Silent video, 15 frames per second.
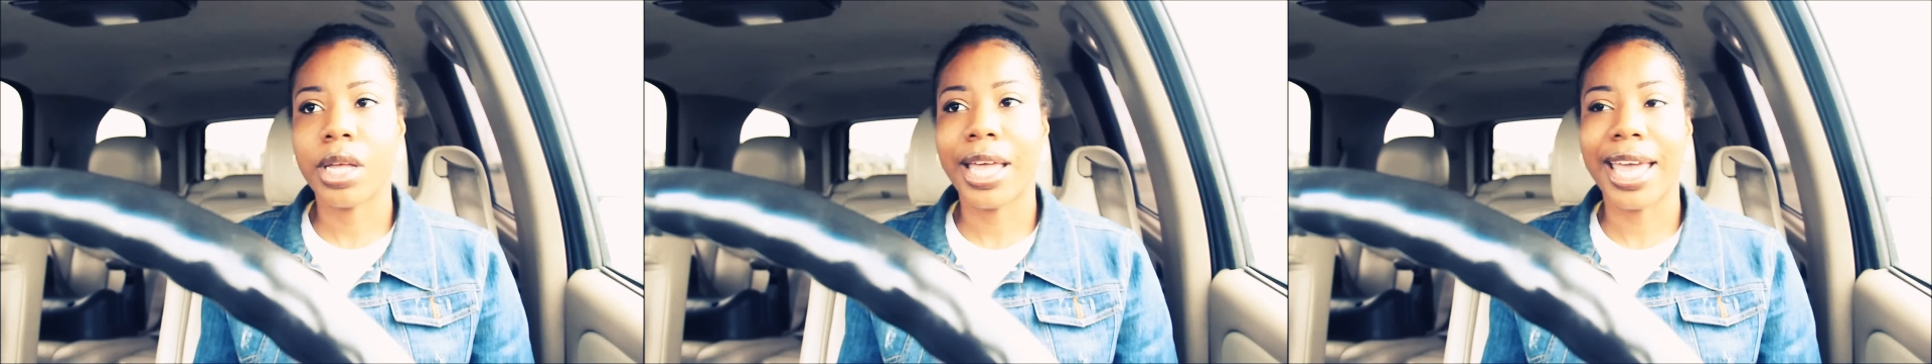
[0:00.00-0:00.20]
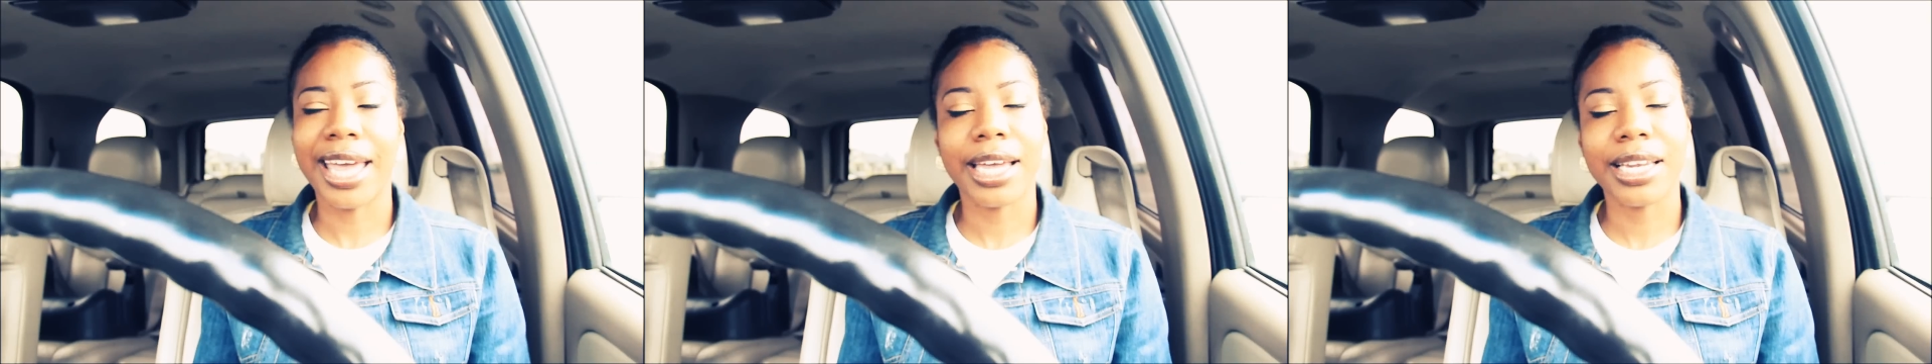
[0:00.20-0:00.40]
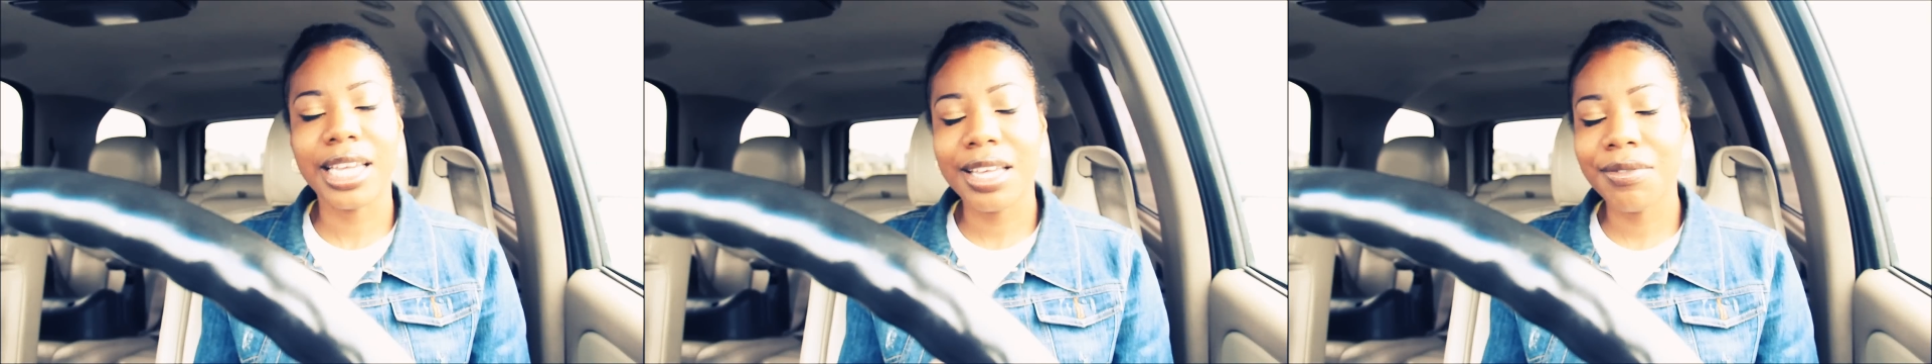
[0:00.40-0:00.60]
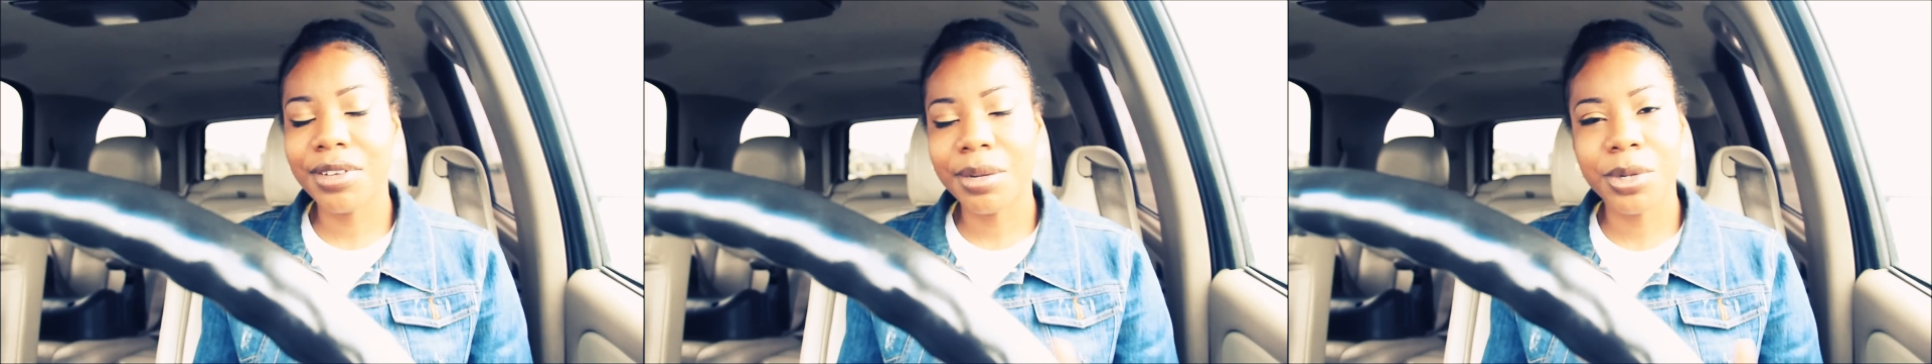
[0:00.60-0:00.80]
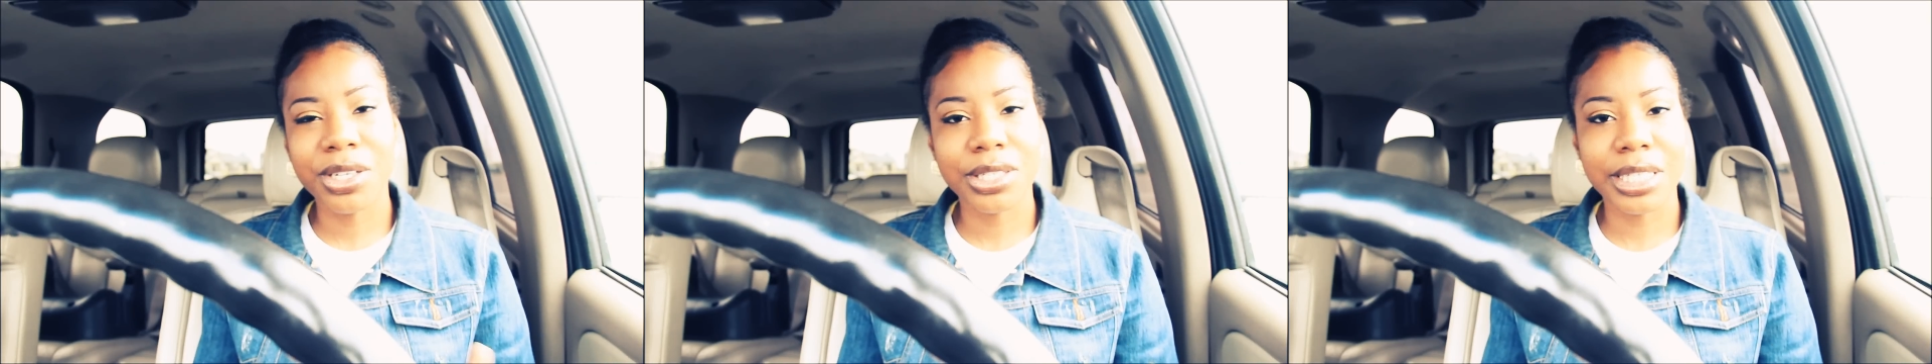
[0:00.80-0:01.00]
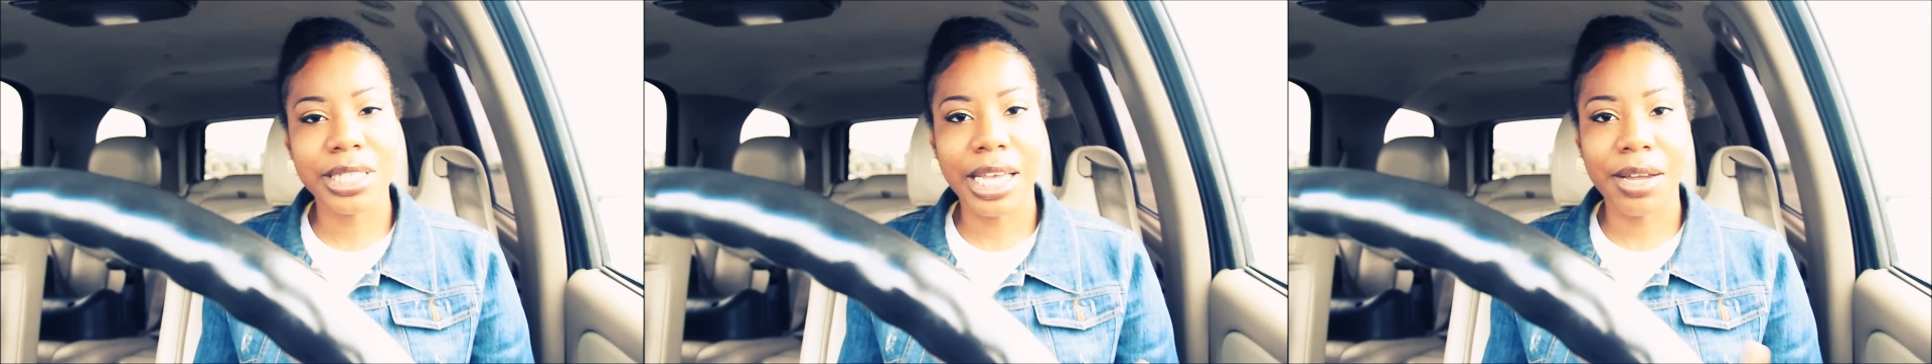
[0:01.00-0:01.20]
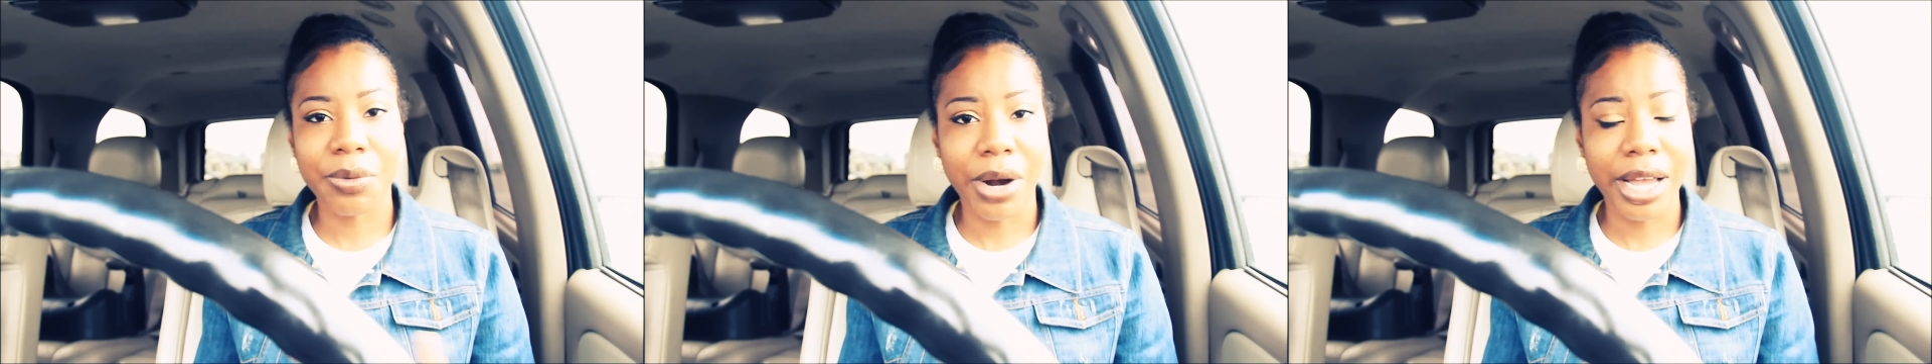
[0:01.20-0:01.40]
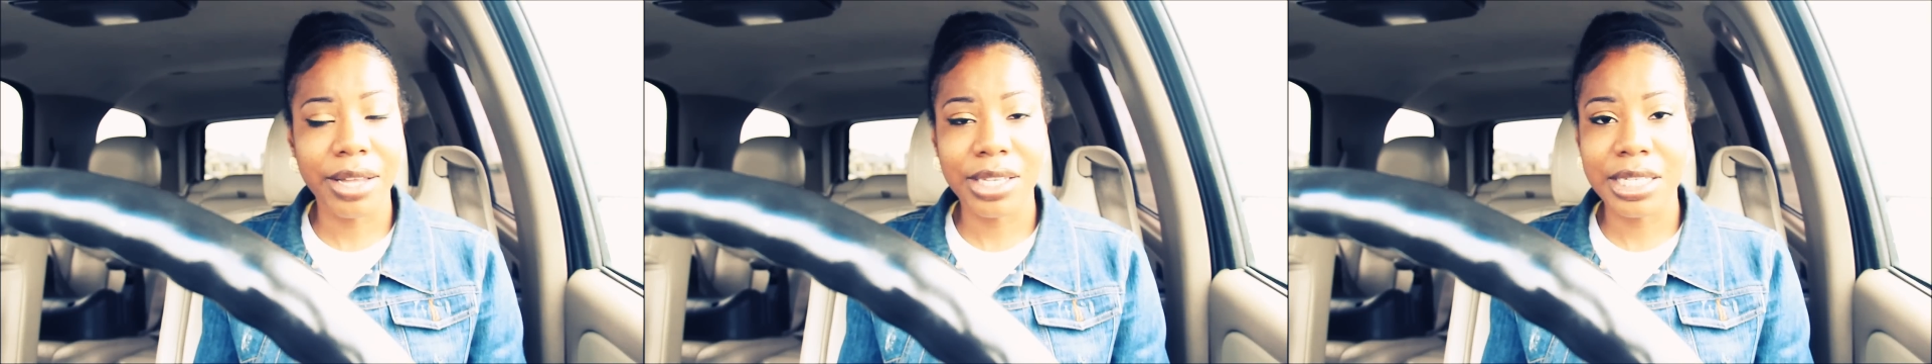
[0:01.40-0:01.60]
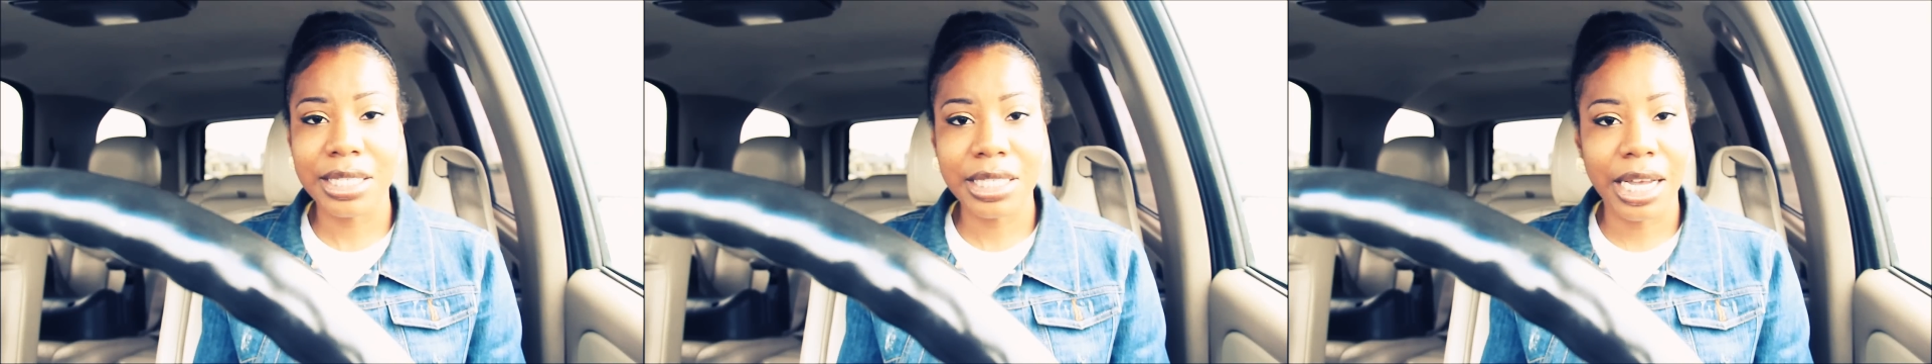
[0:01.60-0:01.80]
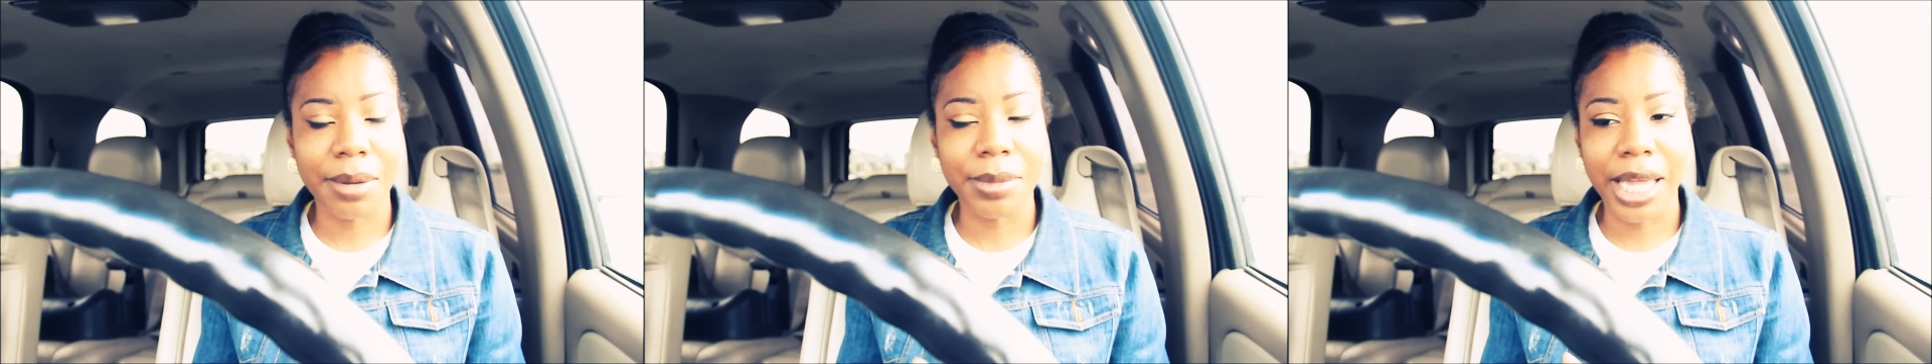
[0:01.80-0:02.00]
And even I'm going to say around
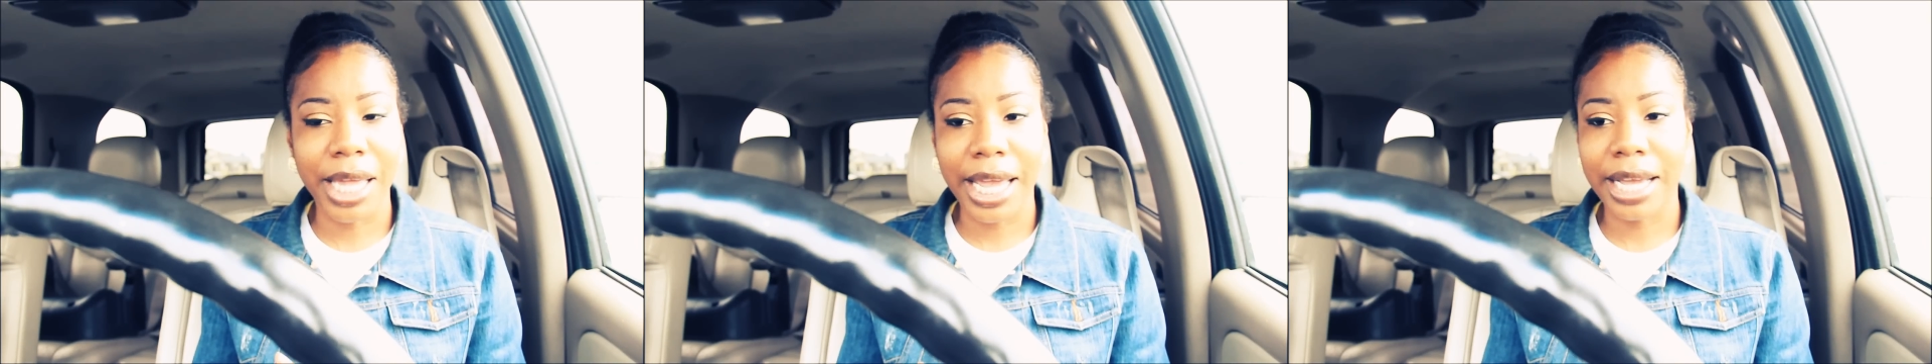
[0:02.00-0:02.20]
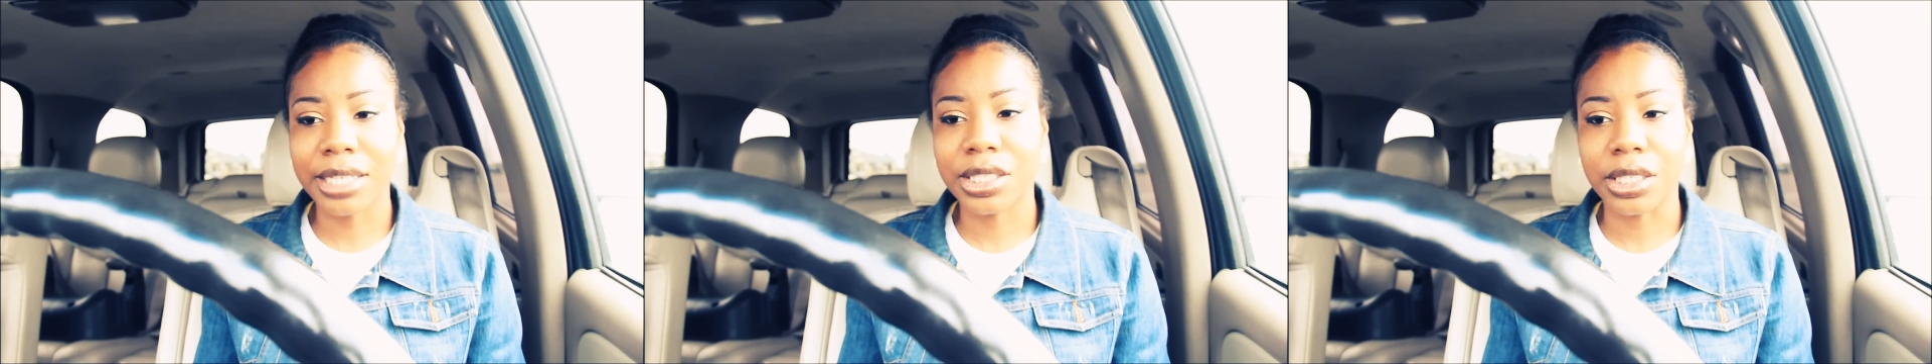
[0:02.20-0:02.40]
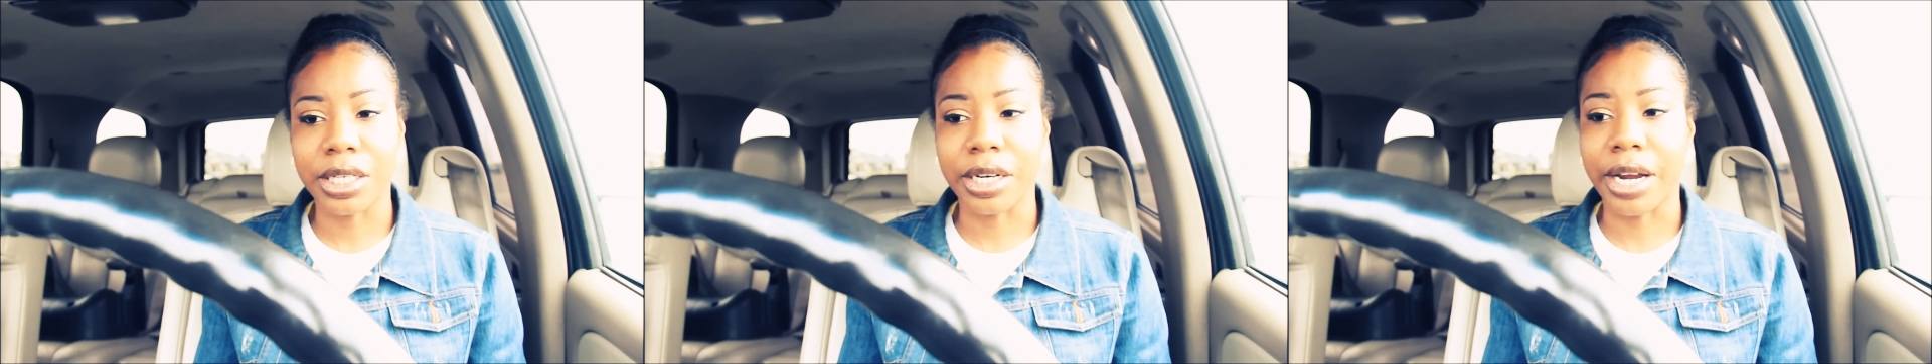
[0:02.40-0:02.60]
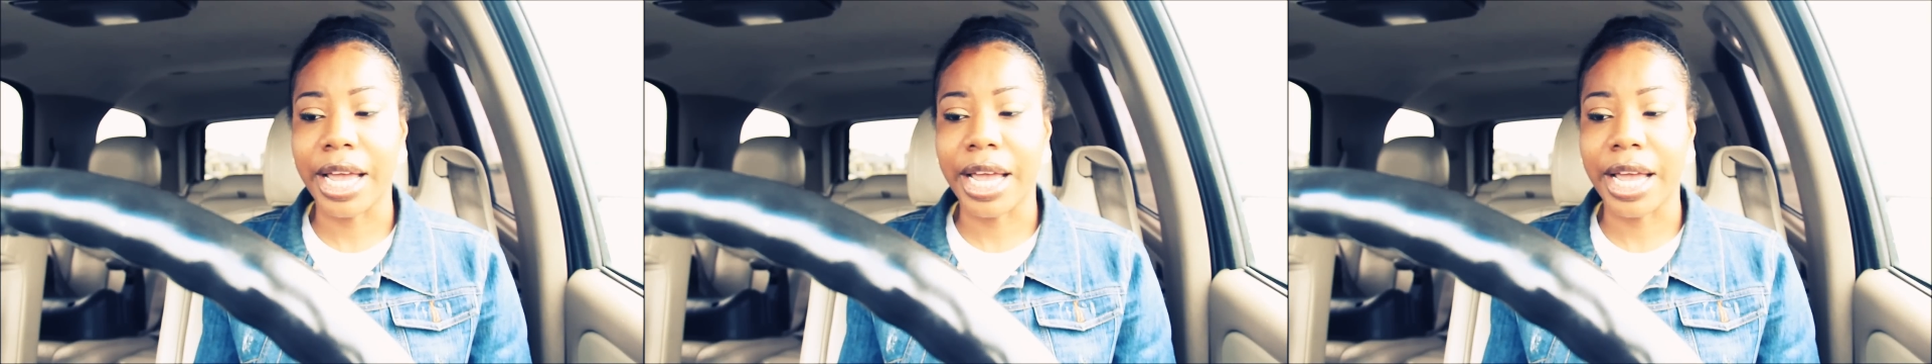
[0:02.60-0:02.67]
this time last year,